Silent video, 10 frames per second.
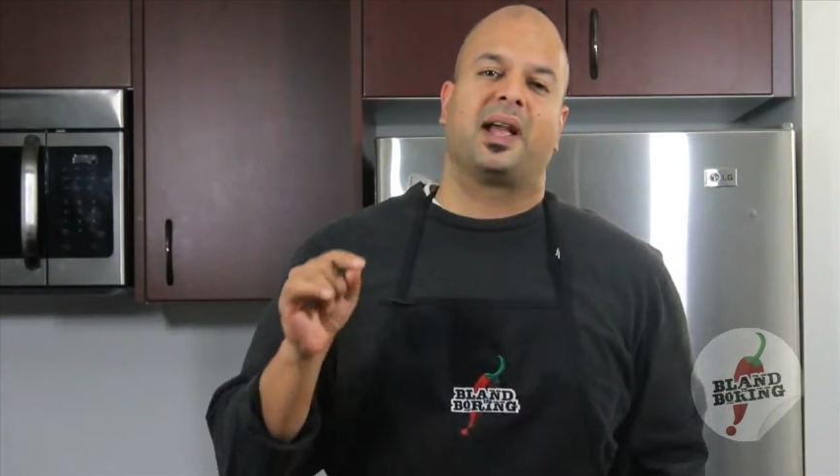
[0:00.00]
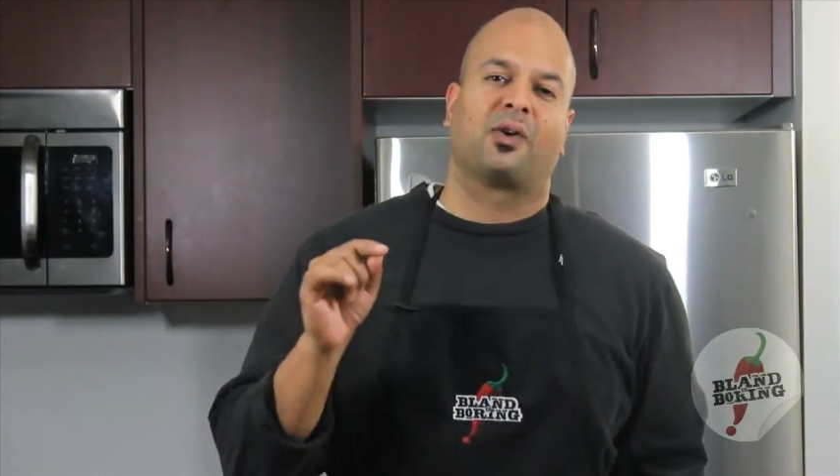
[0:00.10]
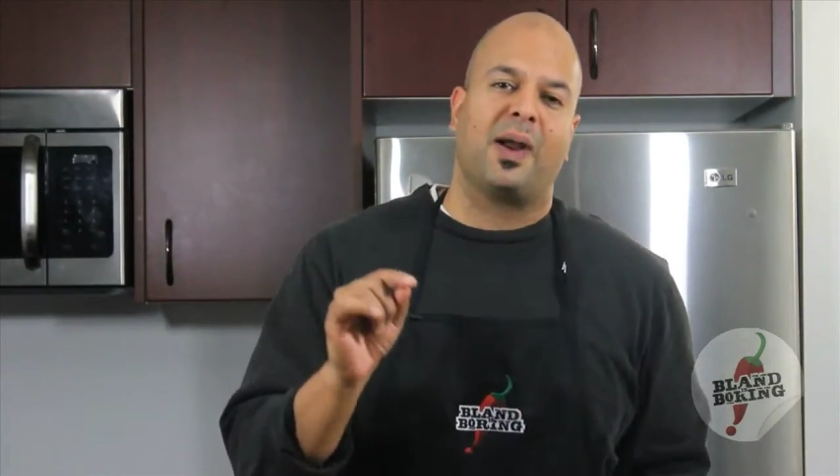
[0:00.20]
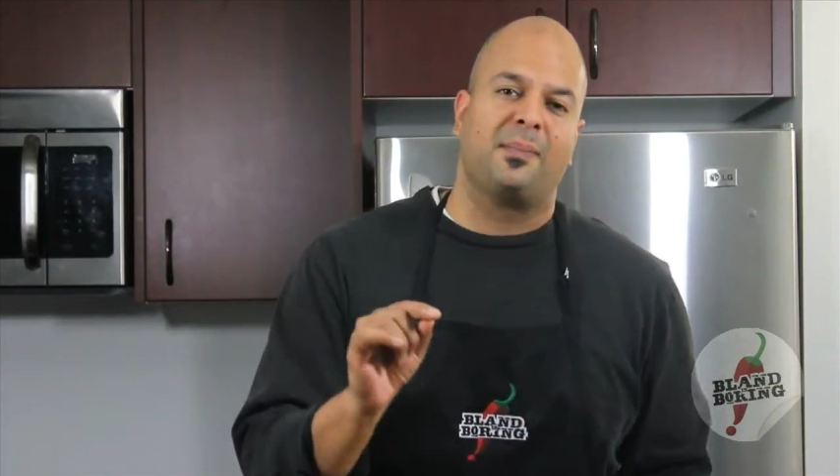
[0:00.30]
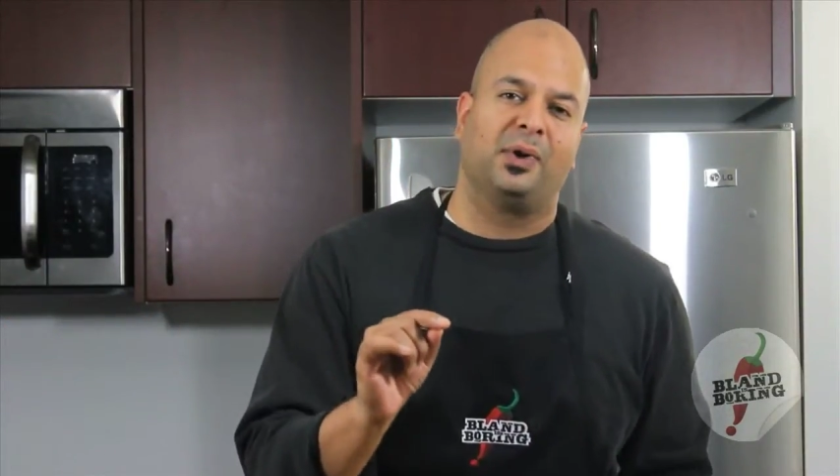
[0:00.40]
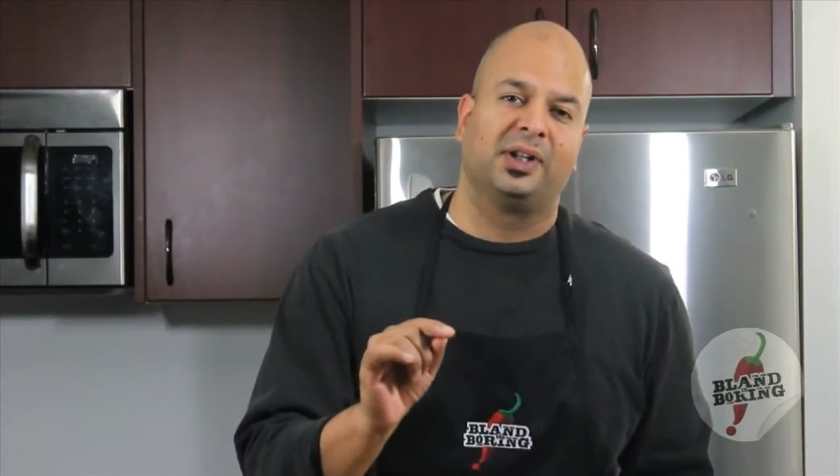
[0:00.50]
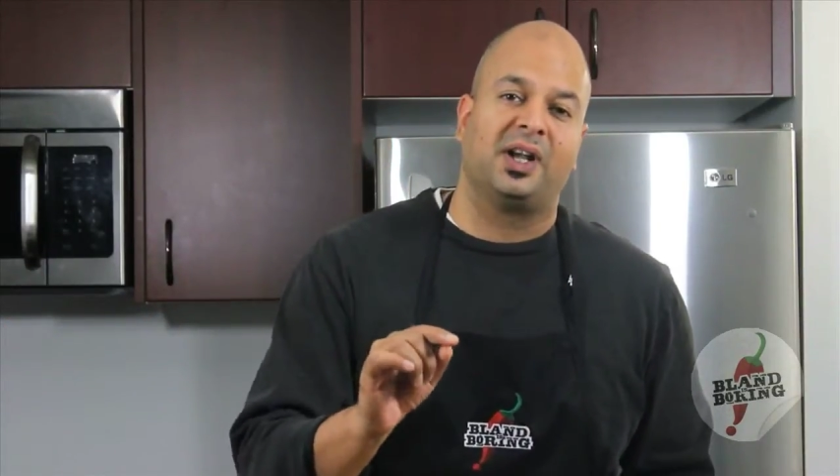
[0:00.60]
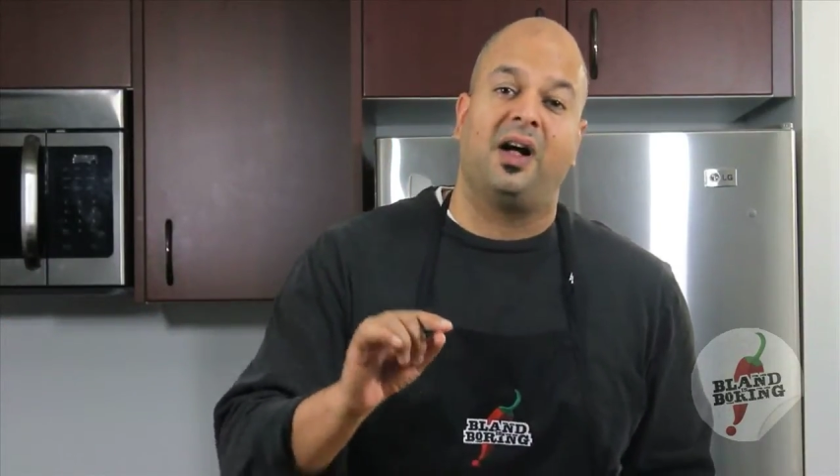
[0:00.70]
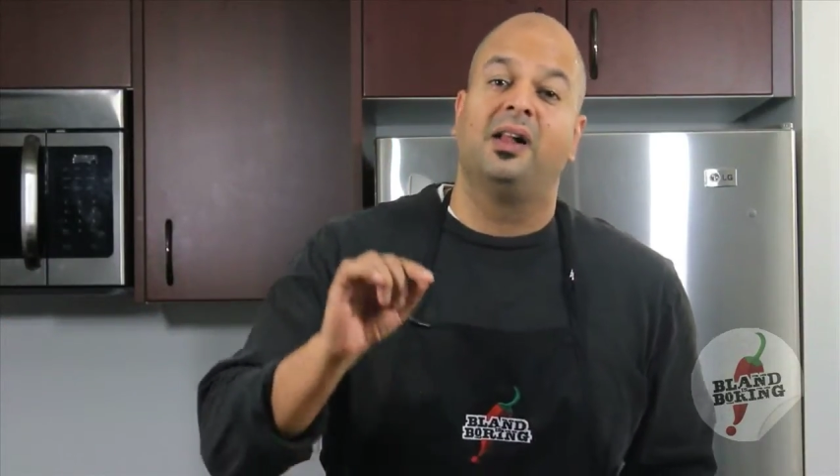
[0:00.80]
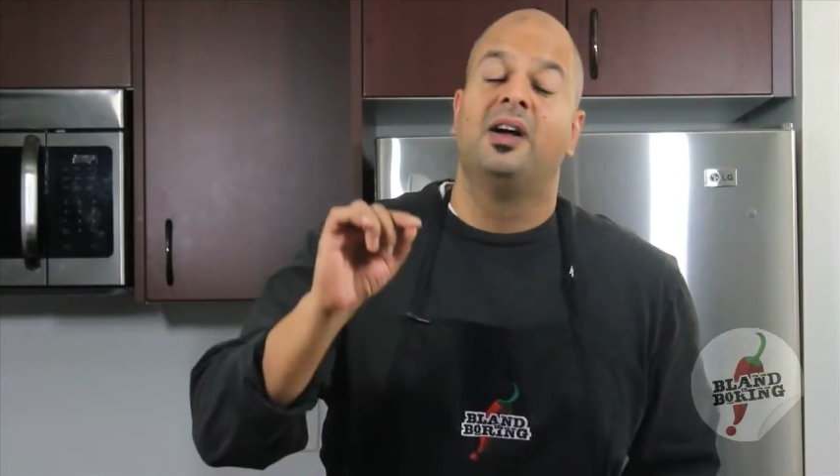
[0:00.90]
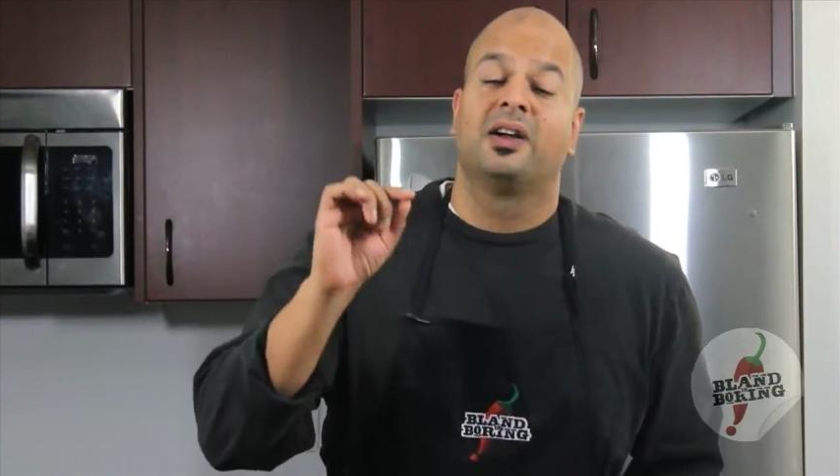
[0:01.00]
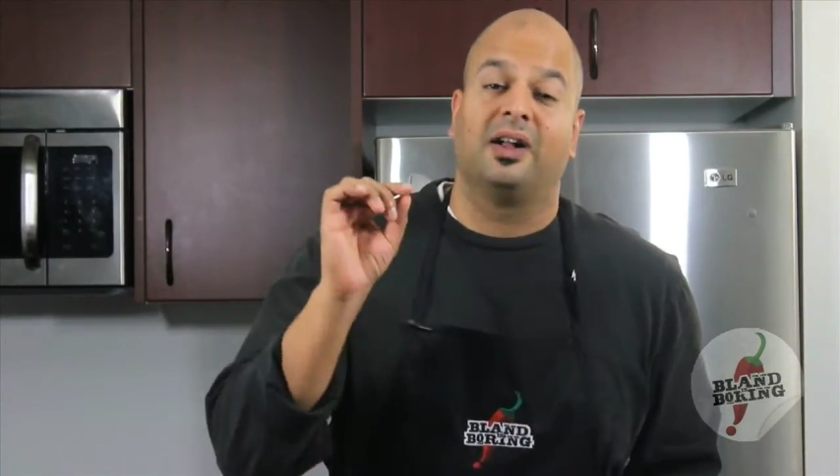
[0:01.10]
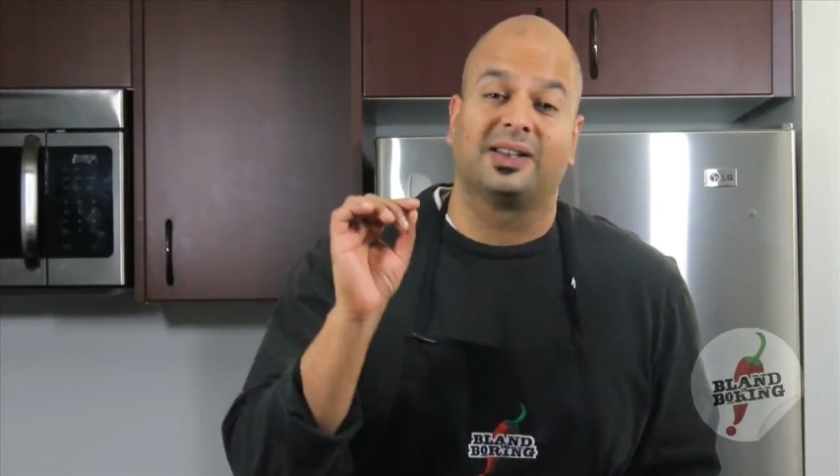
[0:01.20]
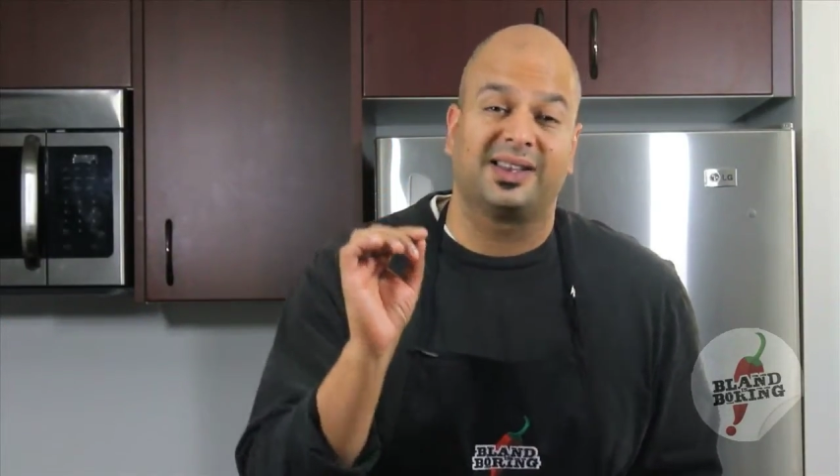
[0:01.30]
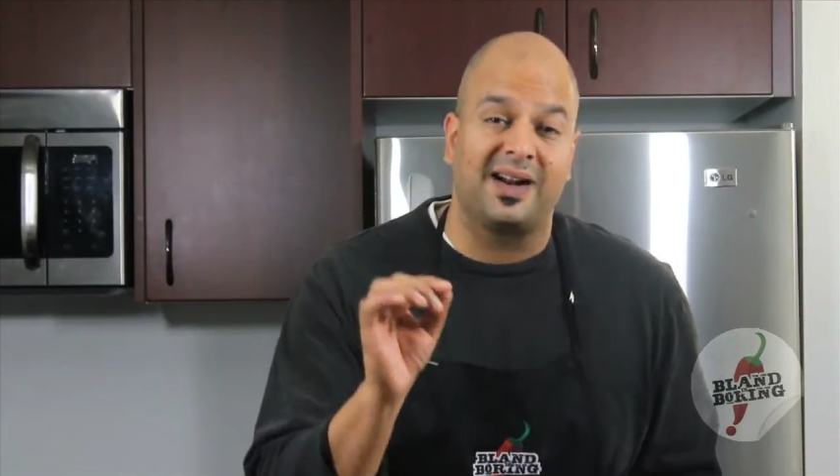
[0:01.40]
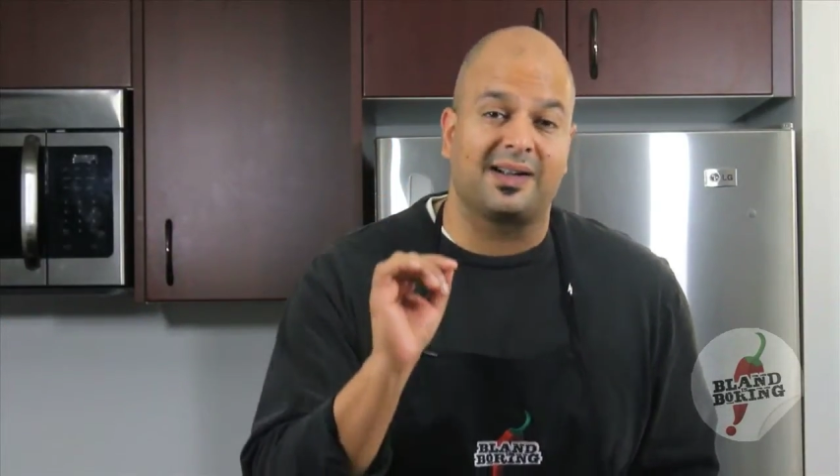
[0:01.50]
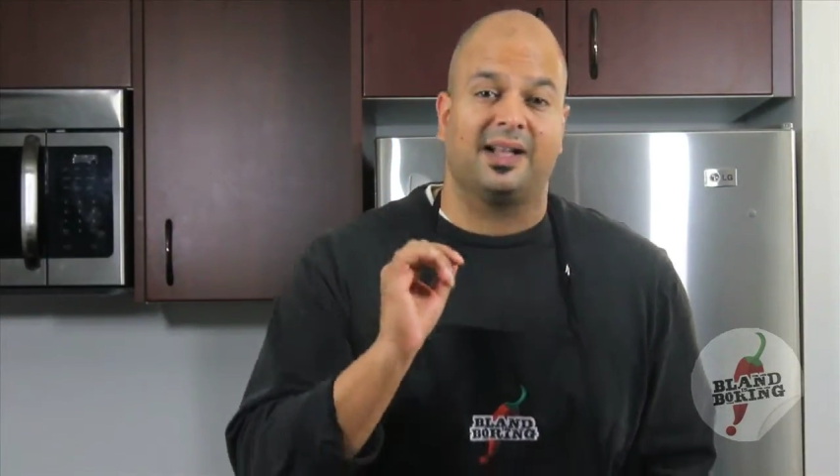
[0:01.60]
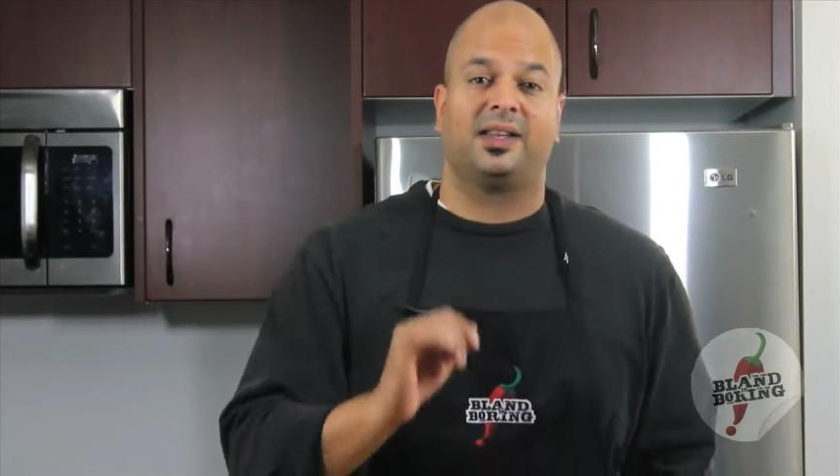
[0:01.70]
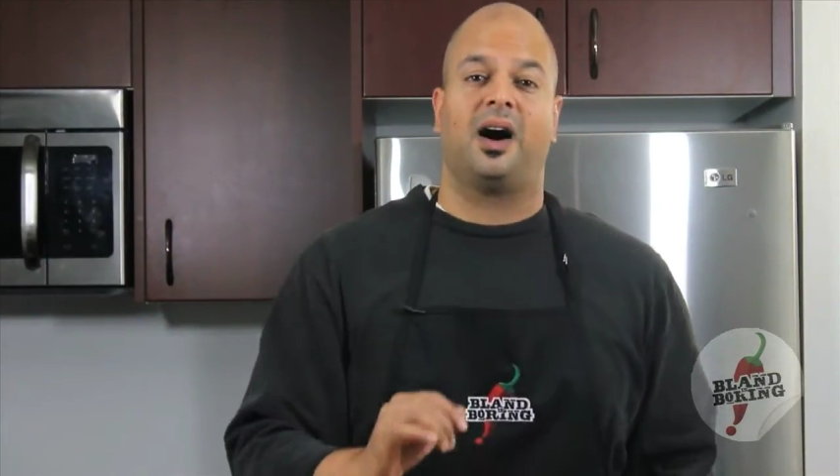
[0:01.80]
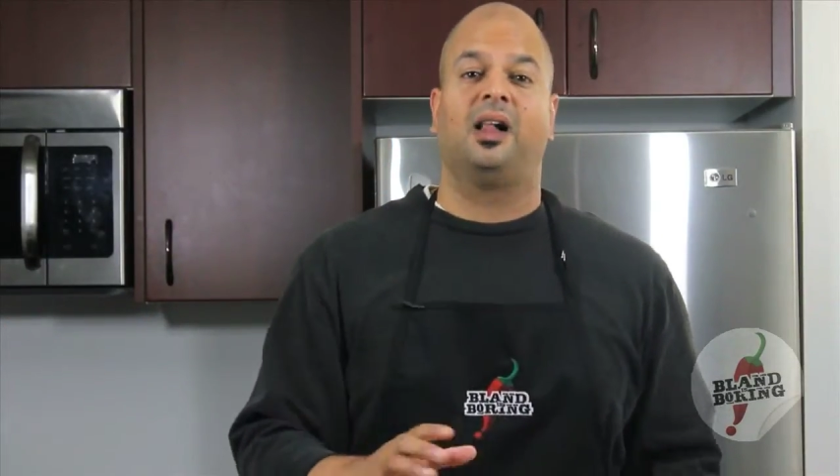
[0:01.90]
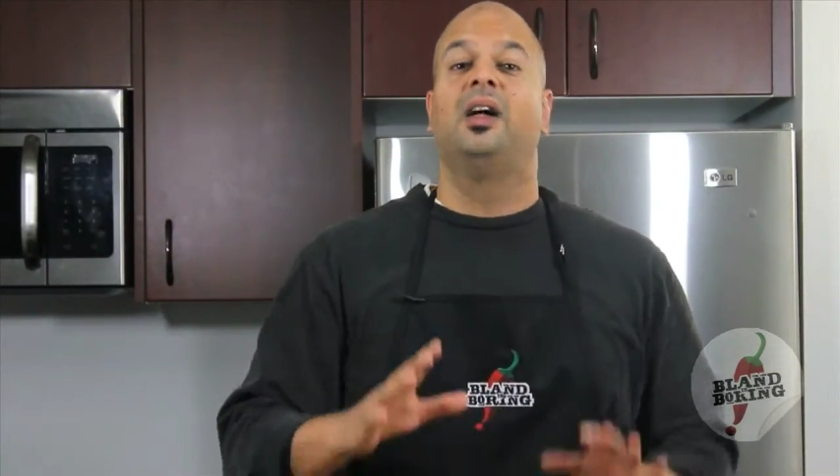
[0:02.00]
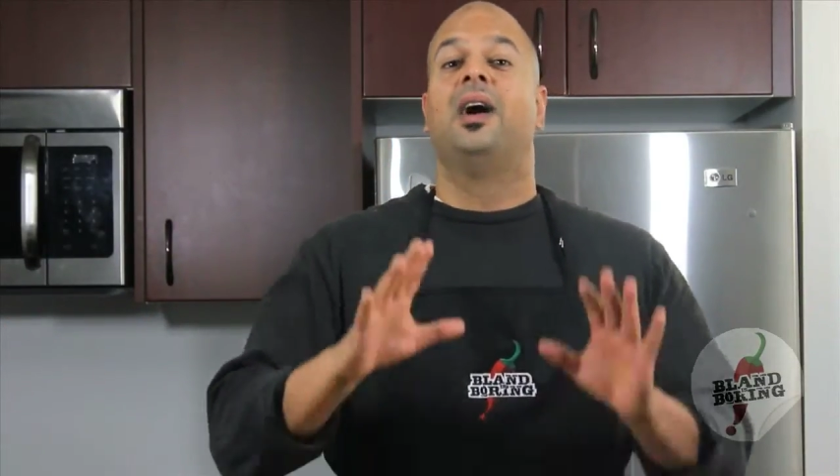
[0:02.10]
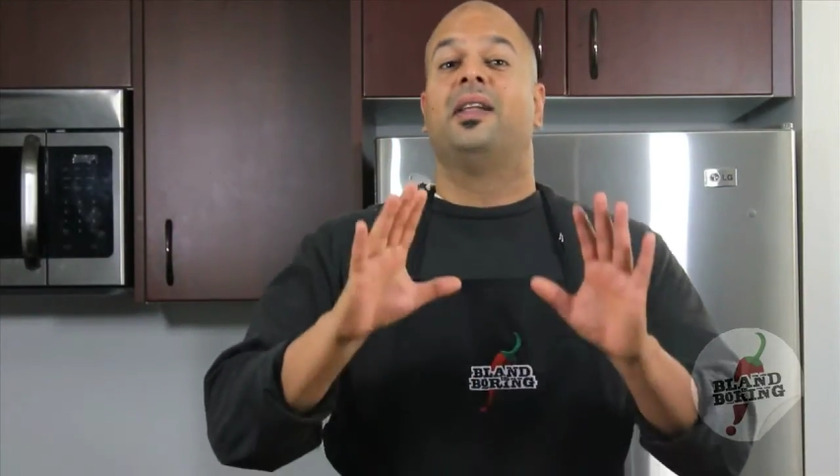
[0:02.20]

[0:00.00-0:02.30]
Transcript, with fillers: great bowl of dal called tarka dal.